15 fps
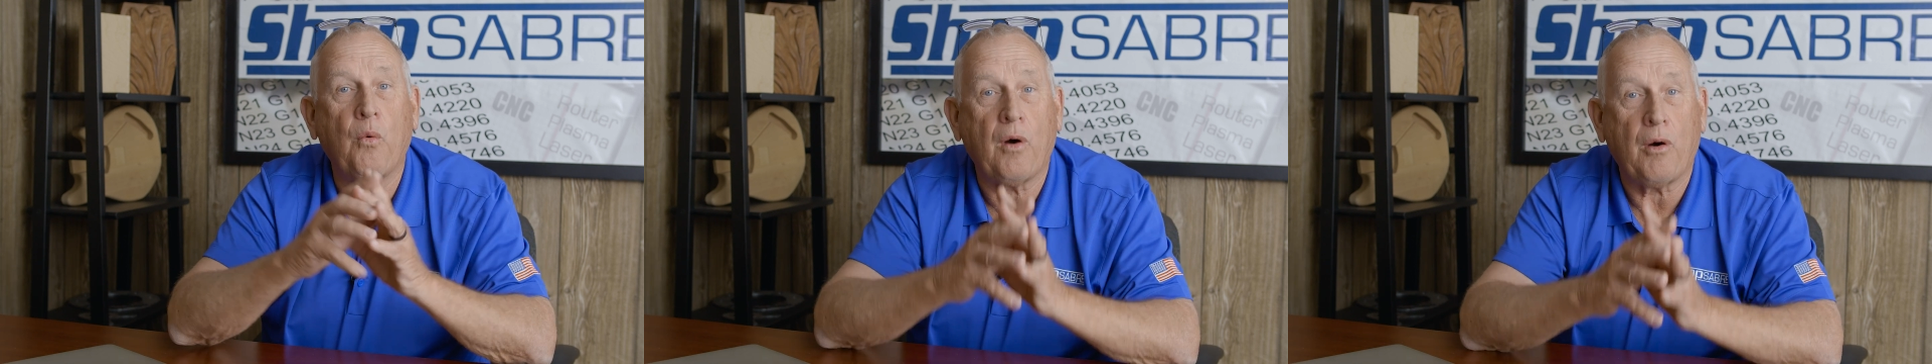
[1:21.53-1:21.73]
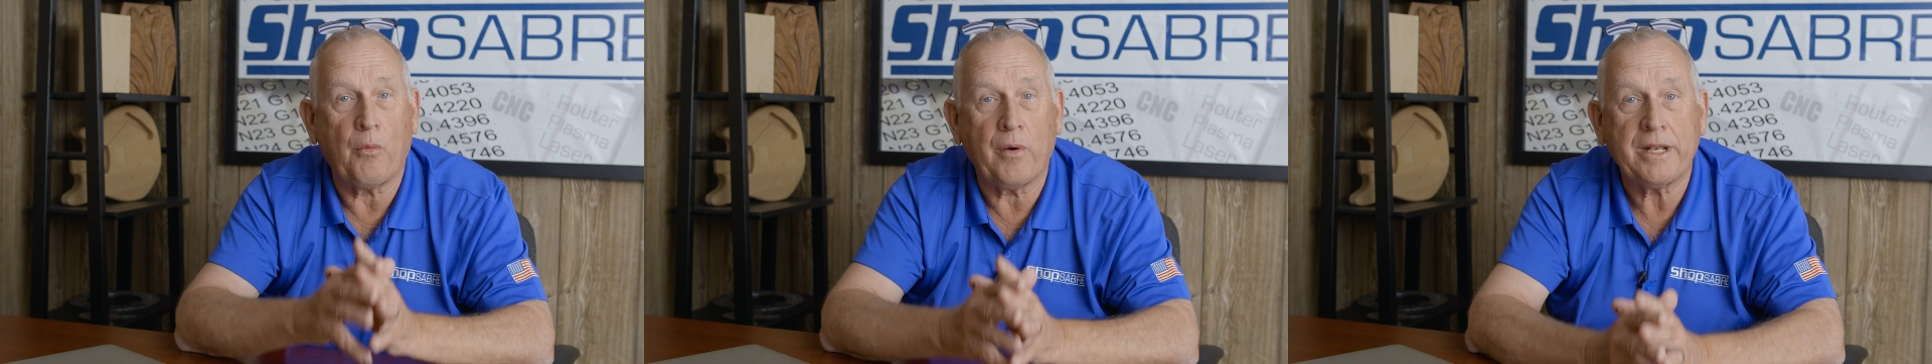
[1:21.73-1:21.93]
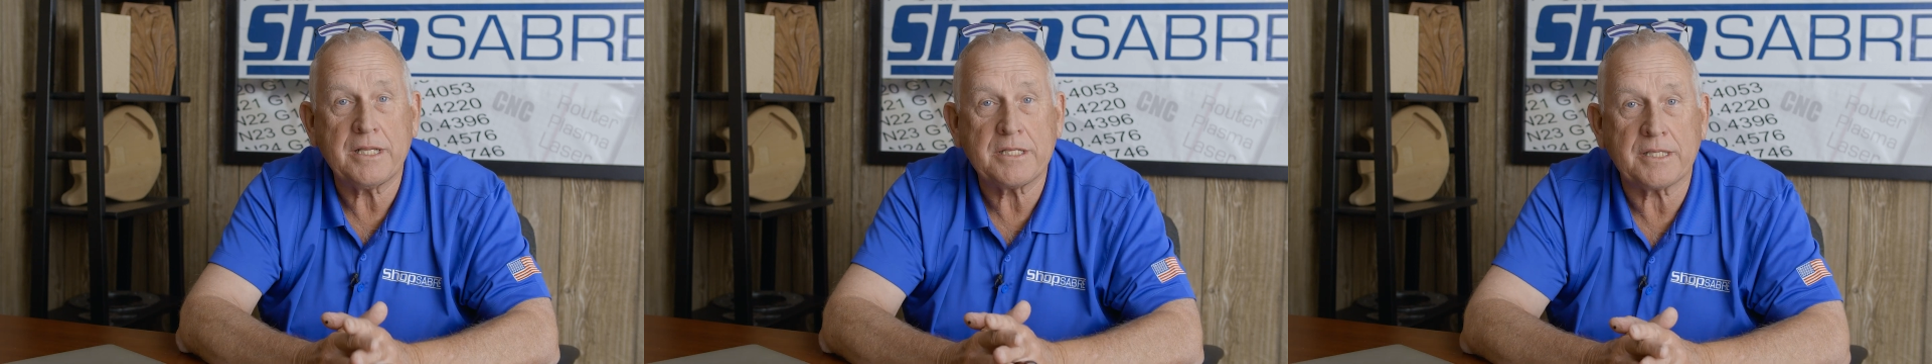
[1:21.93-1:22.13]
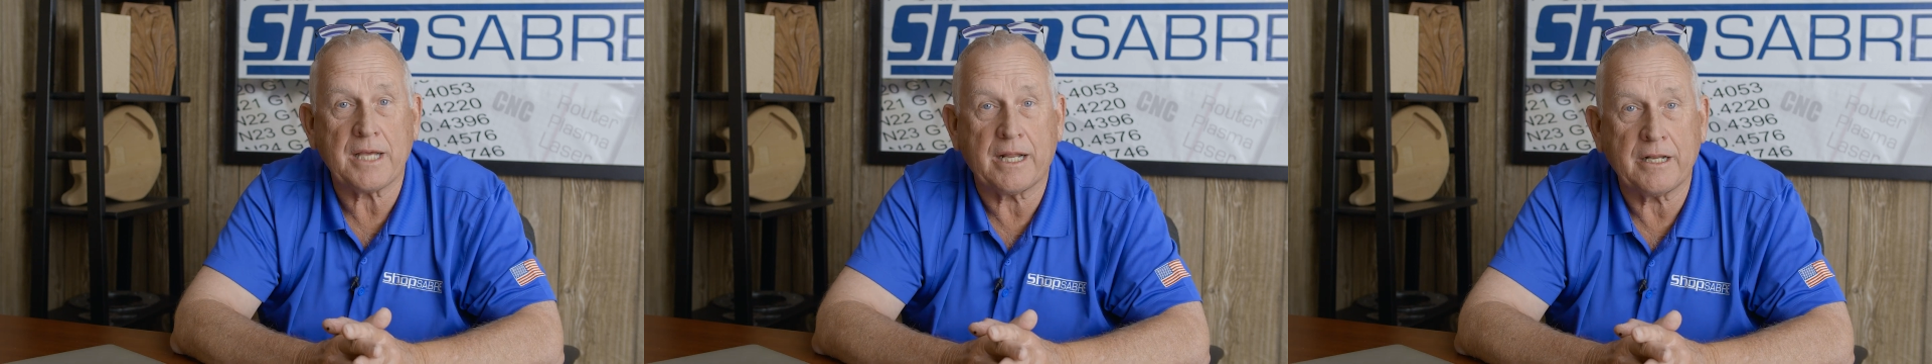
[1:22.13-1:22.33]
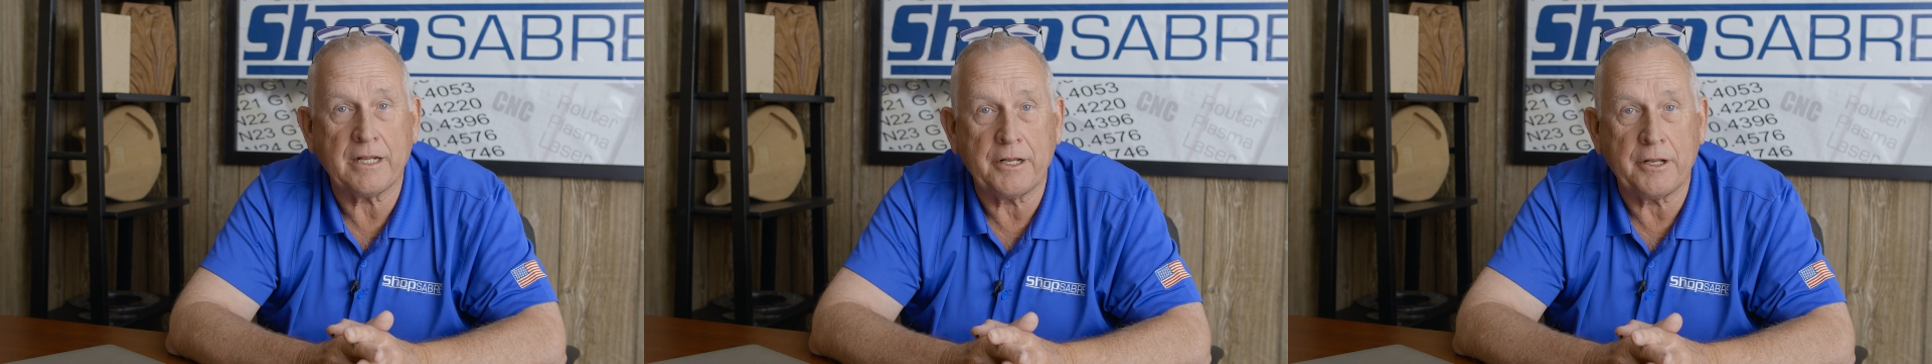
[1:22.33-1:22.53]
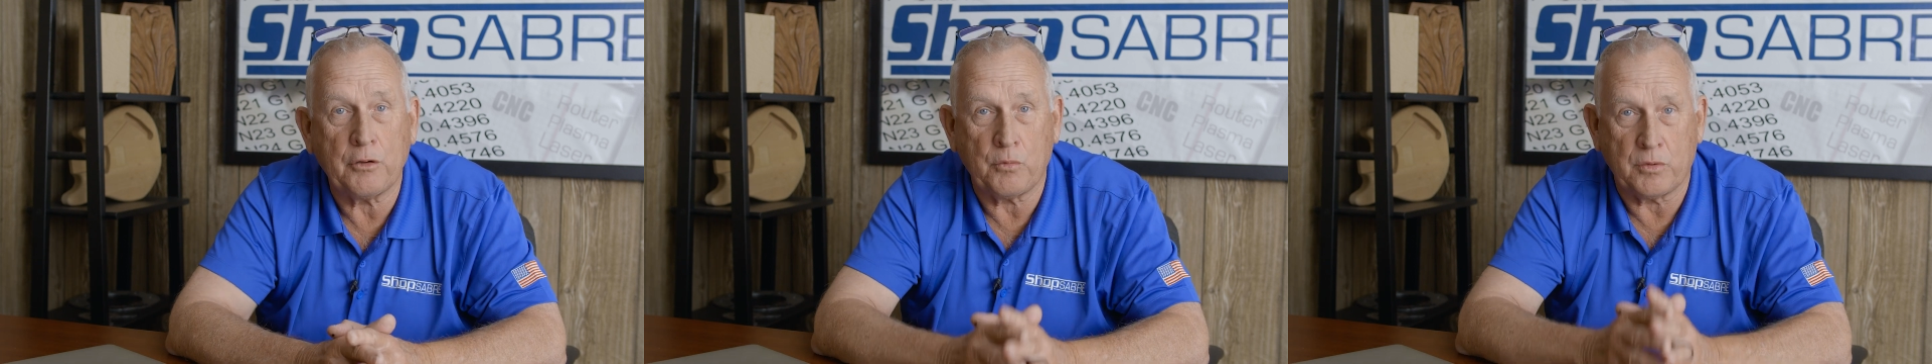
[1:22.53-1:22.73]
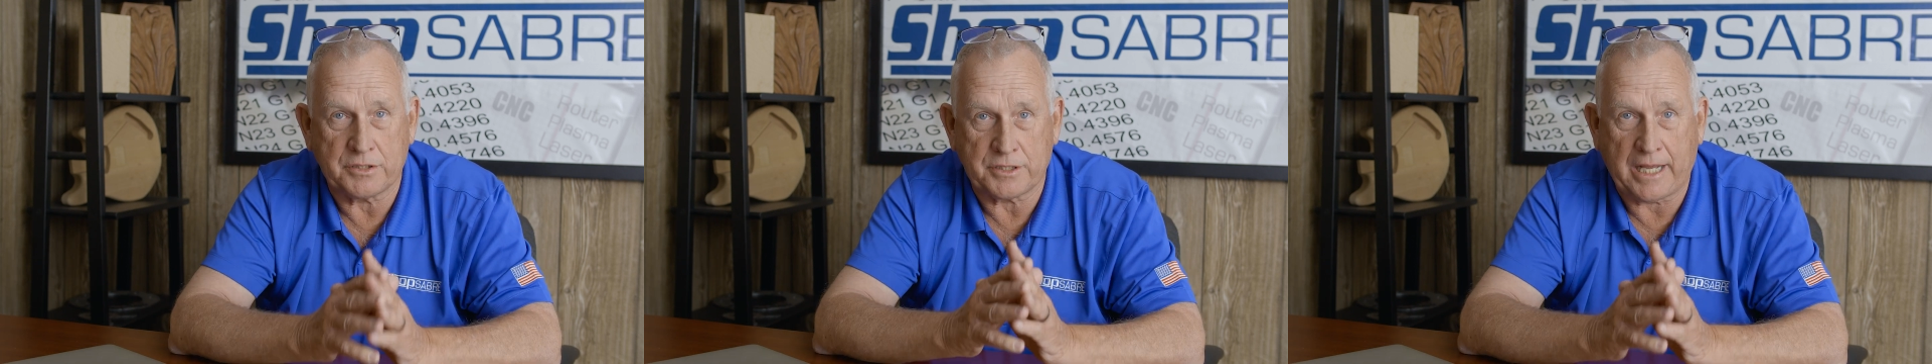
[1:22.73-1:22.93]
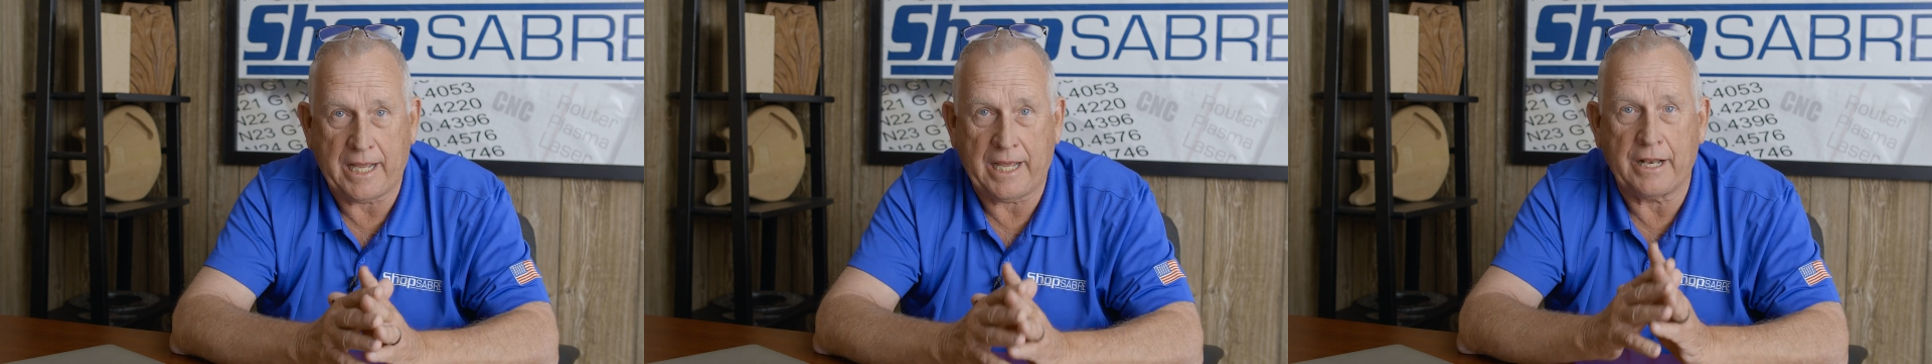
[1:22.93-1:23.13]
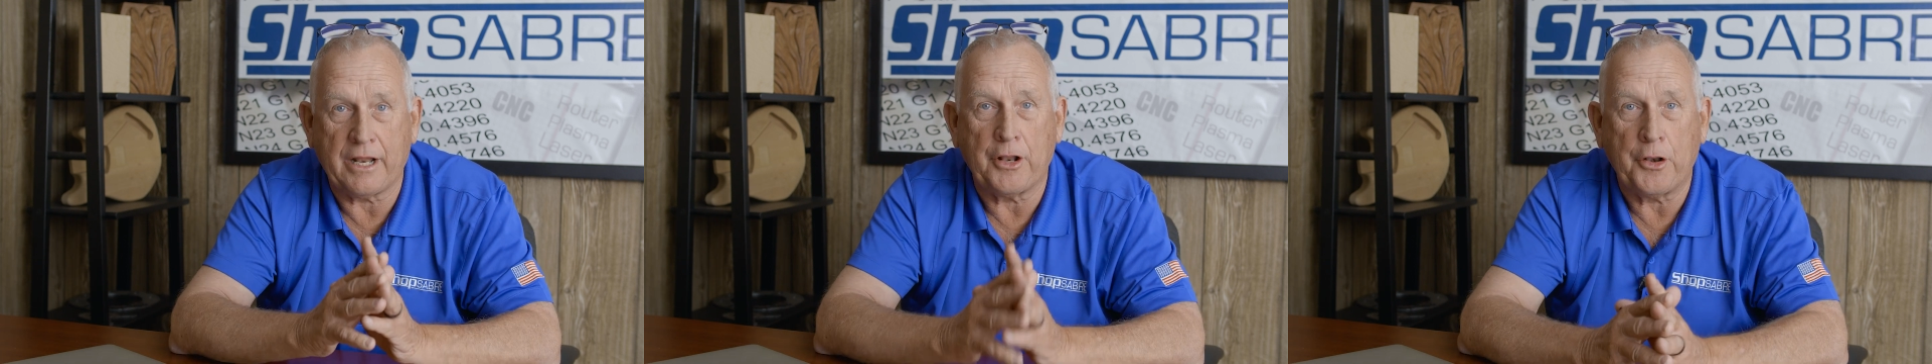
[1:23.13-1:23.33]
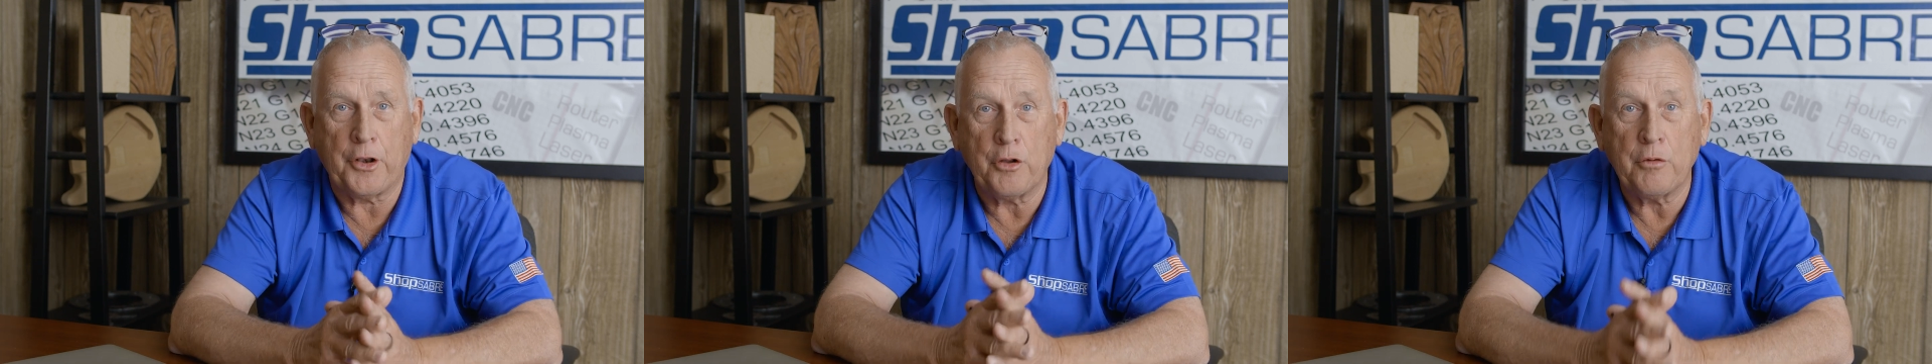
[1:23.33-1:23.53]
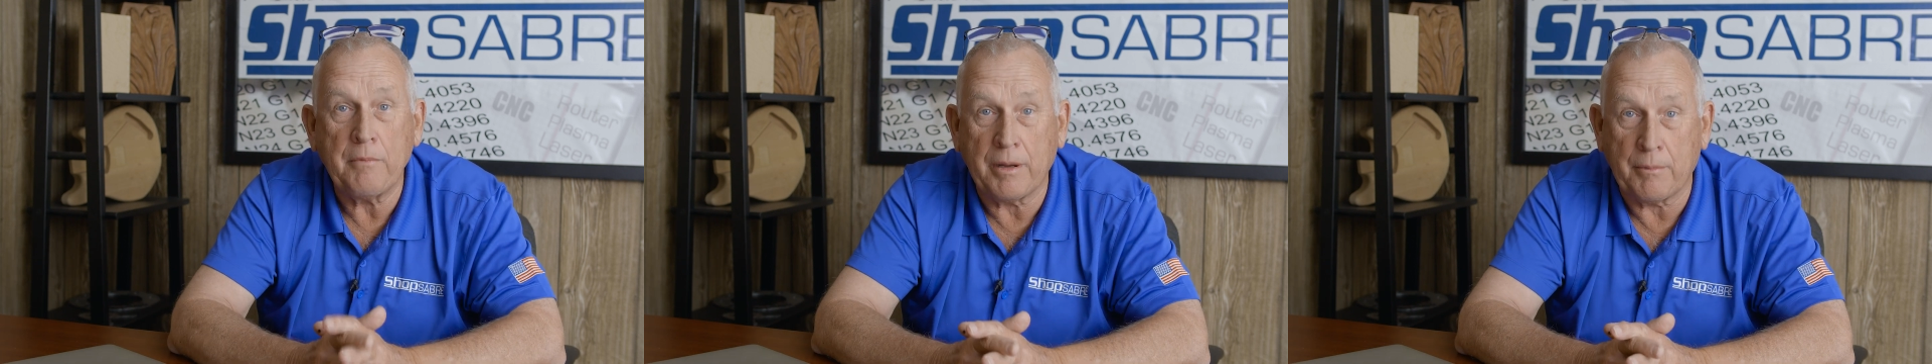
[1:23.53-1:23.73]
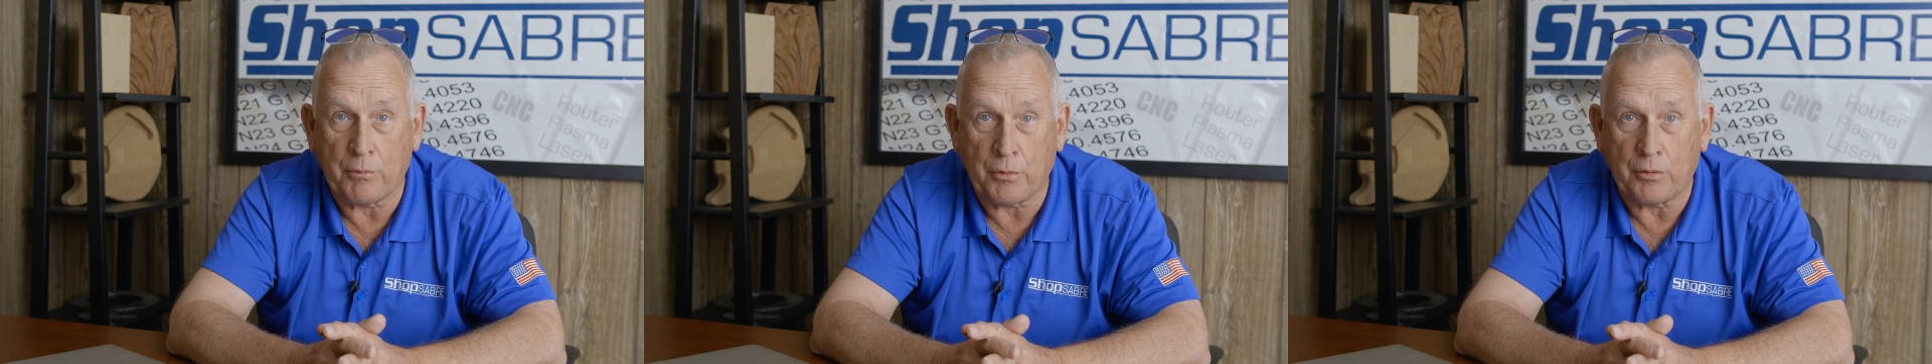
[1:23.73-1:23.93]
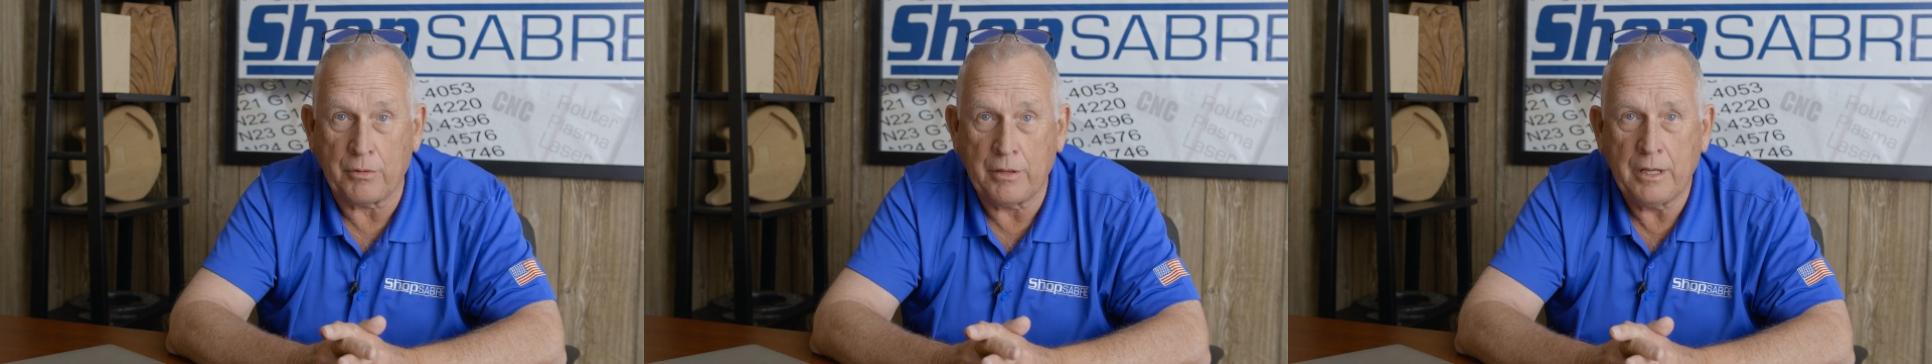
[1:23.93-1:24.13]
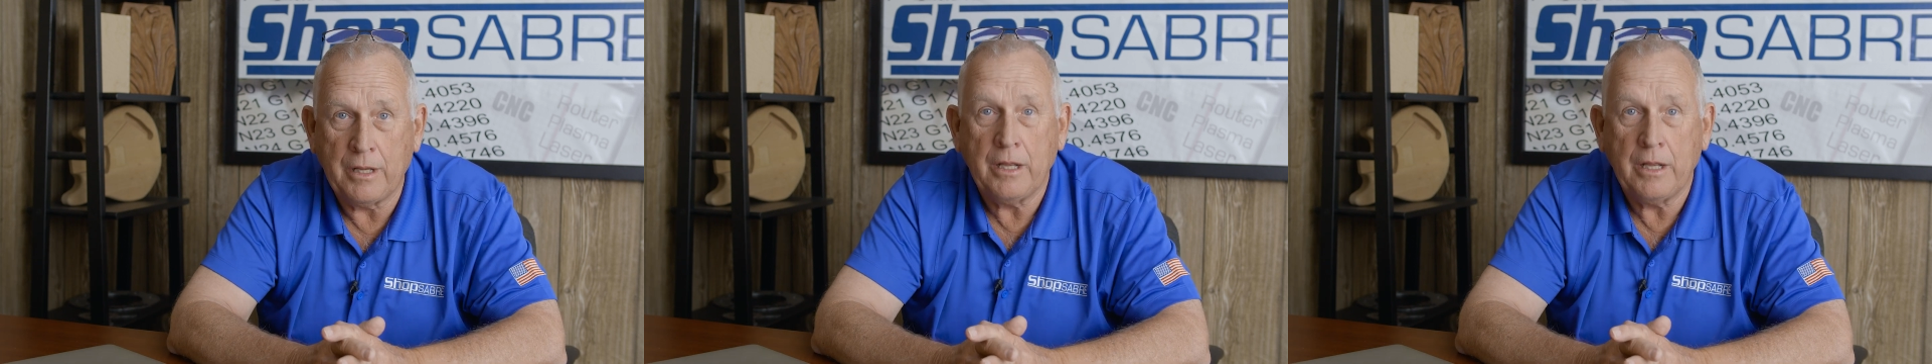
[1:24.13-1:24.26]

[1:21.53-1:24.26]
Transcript: what we decided to do was add a new member